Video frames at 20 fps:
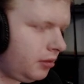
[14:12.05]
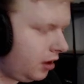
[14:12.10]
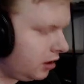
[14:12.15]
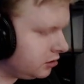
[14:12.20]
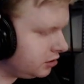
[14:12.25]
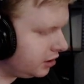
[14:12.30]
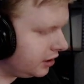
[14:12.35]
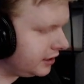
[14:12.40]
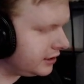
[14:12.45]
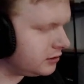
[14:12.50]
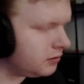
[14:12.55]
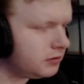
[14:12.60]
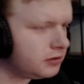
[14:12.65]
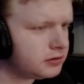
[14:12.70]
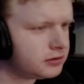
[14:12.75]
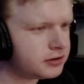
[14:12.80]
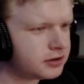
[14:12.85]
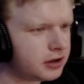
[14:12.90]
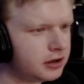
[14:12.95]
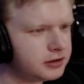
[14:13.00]
So this one
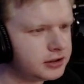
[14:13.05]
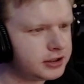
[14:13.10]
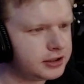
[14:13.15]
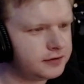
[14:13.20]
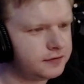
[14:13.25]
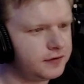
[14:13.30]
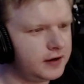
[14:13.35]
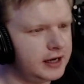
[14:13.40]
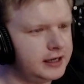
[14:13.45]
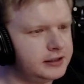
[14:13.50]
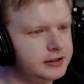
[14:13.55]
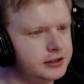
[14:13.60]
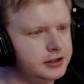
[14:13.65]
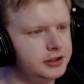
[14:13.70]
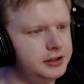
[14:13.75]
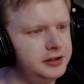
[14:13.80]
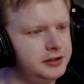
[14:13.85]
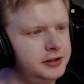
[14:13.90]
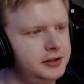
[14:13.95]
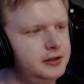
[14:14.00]
looks closer to phase
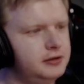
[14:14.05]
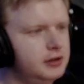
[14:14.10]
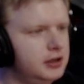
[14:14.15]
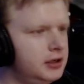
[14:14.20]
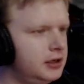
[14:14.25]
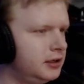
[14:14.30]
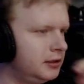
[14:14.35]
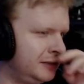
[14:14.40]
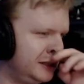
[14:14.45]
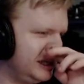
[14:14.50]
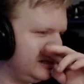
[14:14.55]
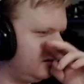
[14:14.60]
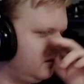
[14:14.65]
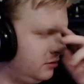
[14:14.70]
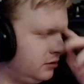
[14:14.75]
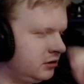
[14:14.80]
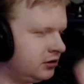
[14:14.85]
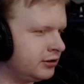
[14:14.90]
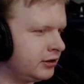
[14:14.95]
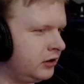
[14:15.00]
2, this
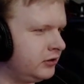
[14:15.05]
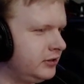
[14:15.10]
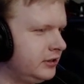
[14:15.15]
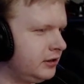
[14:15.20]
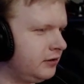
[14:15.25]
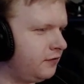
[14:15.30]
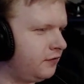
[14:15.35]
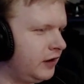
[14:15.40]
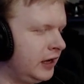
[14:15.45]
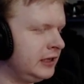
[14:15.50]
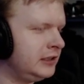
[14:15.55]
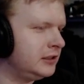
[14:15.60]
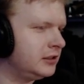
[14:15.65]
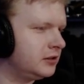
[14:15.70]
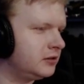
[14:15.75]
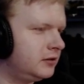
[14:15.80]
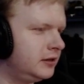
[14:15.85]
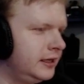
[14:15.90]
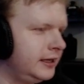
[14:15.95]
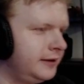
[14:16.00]
one looks closer to
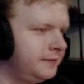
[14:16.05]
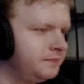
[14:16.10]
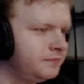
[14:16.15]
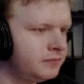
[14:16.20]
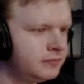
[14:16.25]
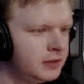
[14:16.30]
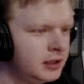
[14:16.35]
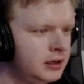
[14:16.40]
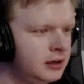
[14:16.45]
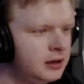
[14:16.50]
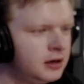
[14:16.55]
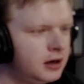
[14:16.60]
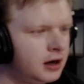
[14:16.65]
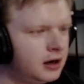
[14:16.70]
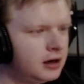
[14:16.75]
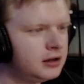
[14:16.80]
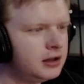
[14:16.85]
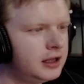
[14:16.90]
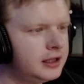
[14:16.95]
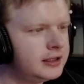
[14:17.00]
phase 3.
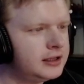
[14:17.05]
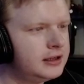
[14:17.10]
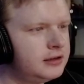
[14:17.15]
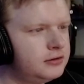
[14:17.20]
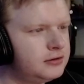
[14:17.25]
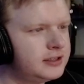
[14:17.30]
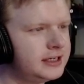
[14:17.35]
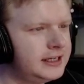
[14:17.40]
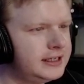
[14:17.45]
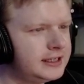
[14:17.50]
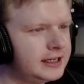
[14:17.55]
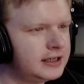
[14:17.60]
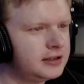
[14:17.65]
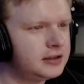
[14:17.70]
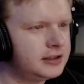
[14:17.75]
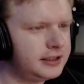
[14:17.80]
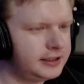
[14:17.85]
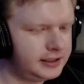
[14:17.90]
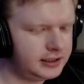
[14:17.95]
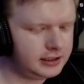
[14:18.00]
I like the little
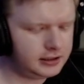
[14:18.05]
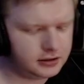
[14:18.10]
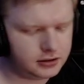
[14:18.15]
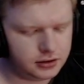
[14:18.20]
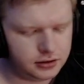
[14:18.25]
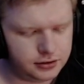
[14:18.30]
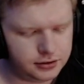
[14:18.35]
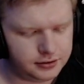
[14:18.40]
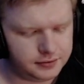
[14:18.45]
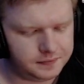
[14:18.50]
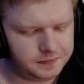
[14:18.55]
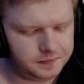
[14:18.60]
details in here too.